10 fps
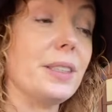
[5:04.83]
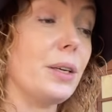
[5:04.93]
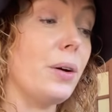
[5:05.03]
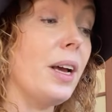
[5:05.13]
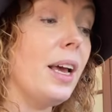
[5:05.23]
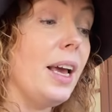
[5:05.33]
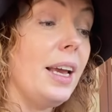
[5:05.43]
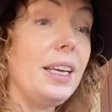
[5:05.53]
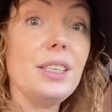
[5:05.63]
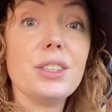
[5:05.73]
So
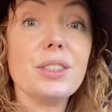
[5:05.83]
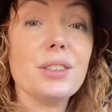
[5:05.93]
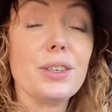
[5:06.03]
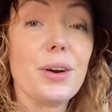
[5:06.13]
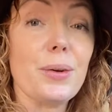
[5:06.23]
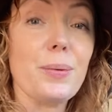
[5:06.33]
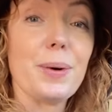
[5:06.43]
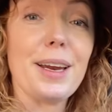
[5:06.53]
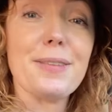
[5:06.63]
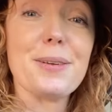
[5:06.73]
each to their own,
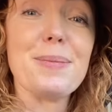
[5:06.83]
whatever